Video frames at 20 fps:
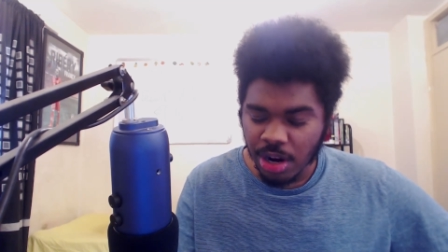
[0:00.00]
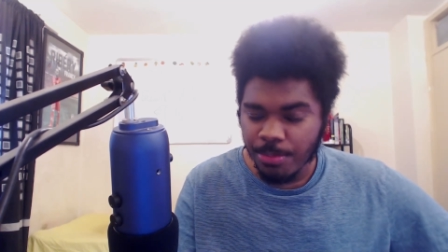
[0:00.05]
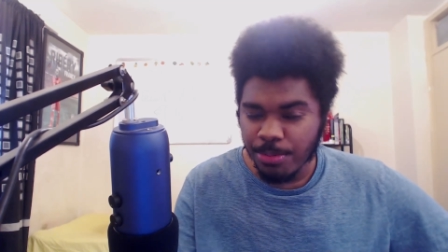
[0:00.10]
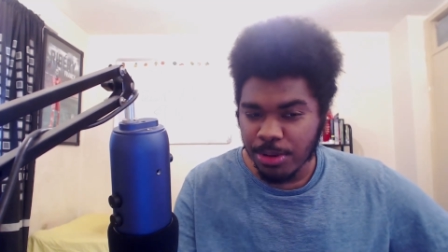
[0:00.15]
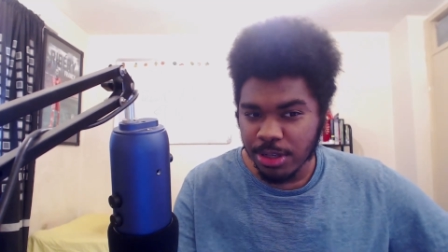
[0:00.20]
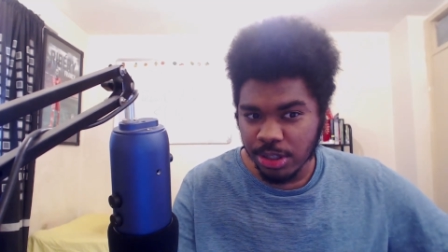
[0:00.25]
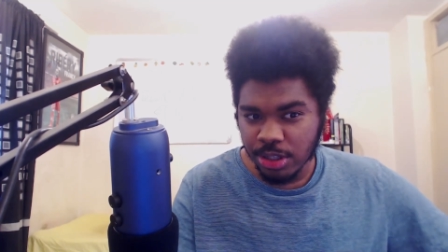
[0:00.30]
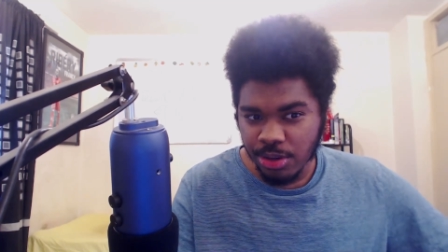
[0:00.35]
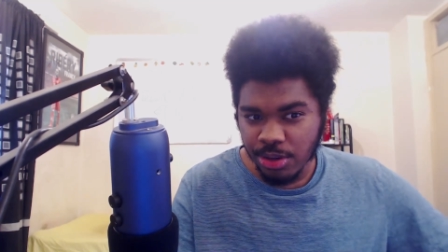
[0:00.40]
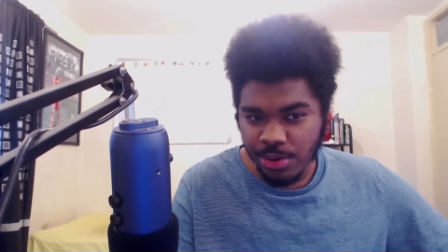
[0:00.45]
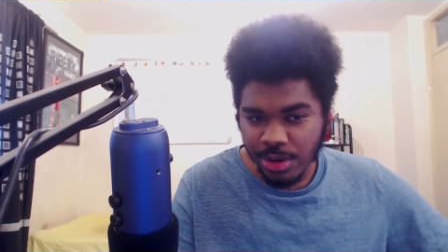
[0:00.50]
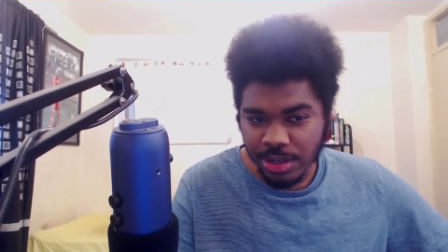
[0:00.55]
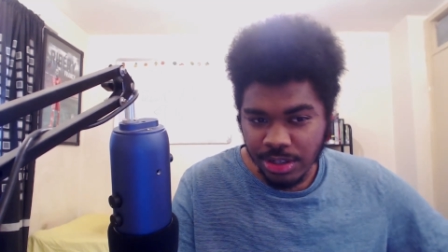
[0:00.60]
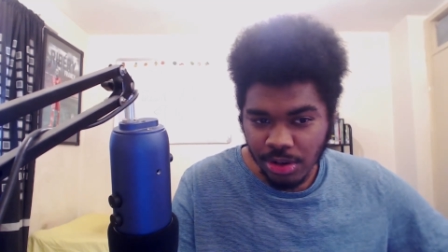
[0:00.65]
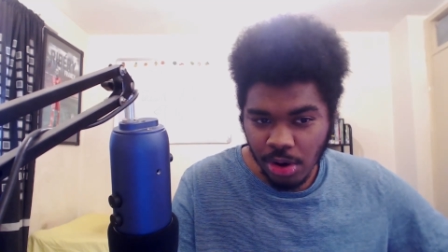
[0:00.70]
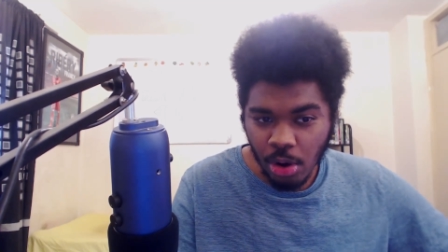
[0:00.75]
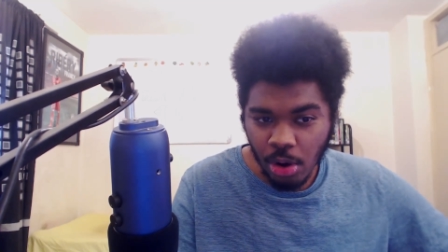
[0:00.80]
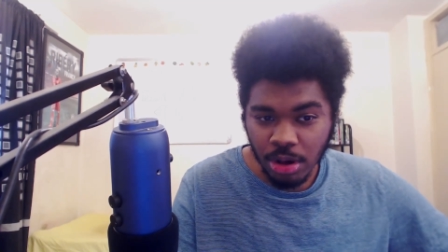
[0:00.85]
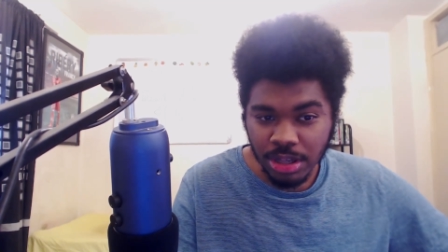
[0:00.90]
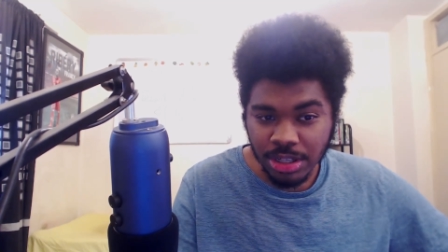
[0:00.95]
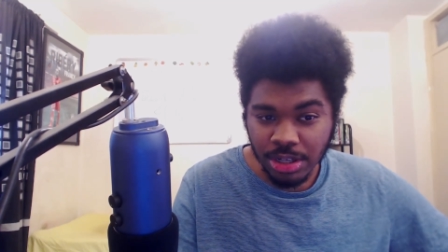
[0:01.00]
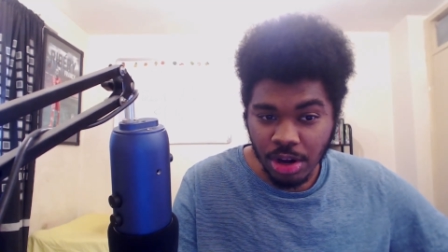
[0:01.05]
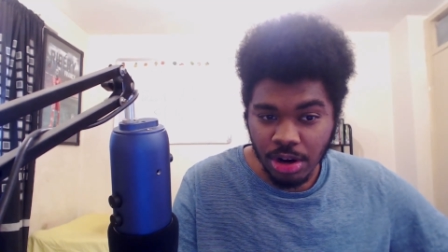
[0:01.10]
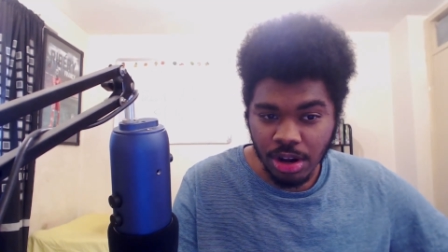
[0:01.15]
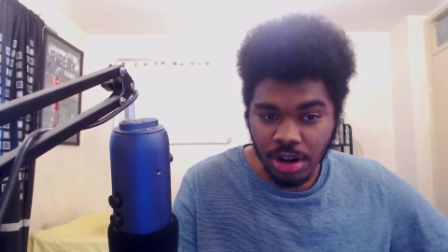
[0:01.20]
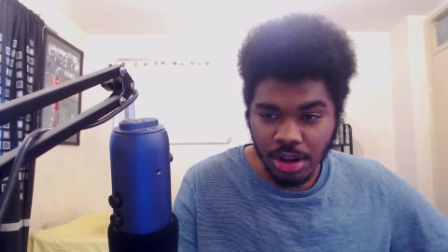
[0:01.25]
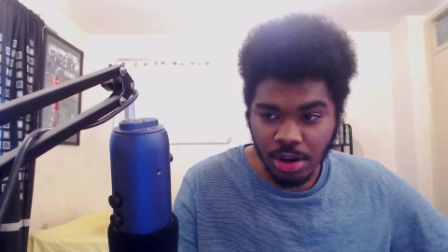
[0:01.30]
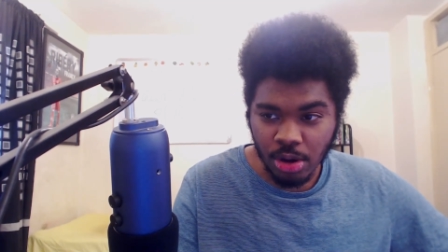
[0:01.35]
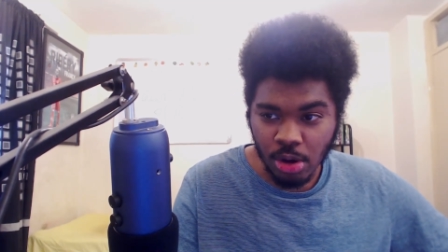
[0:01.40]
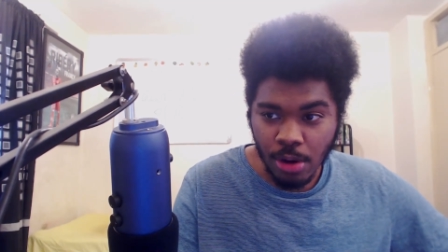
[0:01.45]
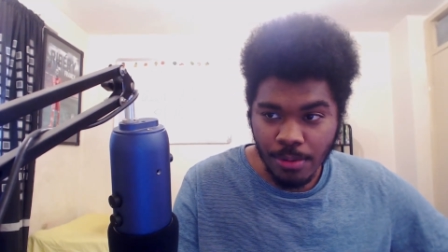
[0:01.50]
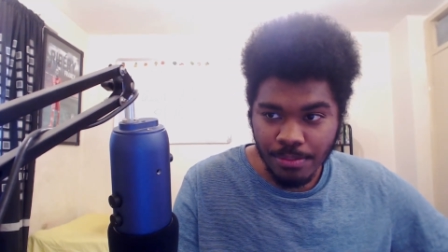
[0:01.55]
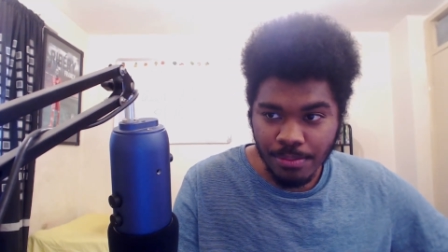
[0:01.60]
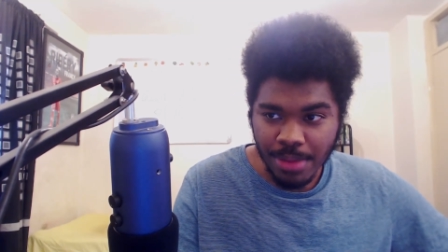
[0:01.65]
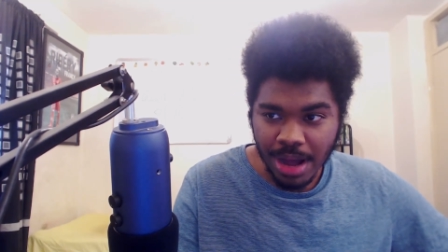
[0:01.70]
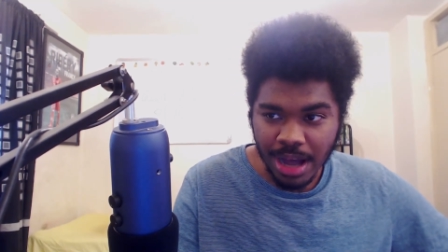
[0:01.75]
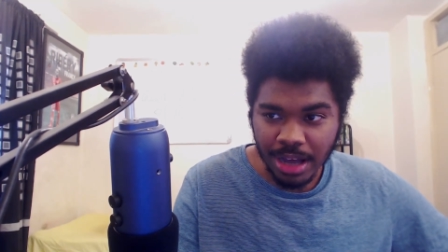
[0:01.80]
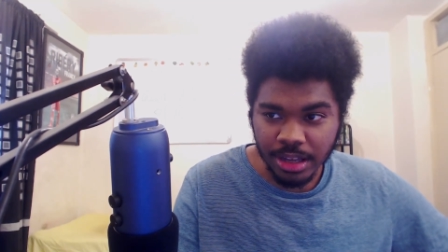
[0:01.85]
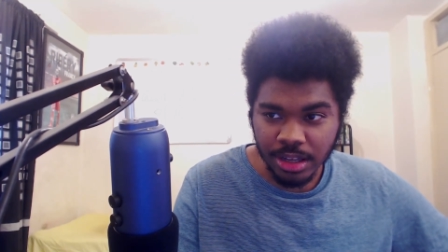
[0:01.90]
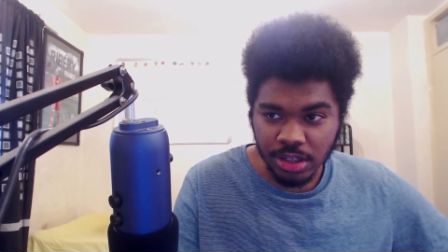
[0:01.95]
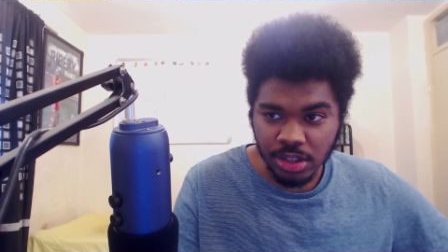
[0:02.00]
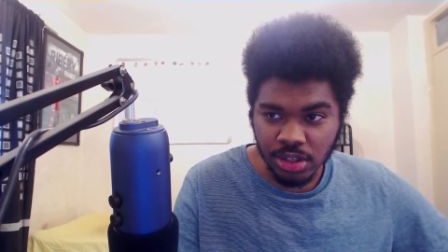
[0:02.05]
pursue it or it's gonna come back